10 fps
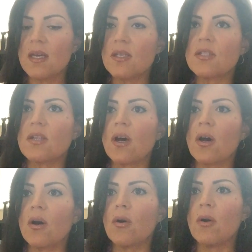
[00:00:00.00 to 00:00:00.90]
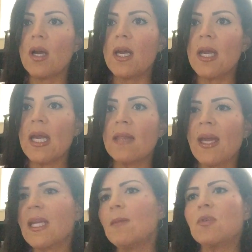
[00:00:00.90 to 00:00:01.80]
So, and
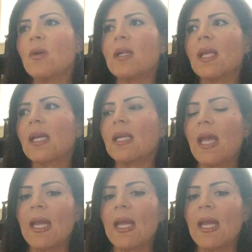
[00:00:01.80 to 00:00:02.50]
that keeps you at like an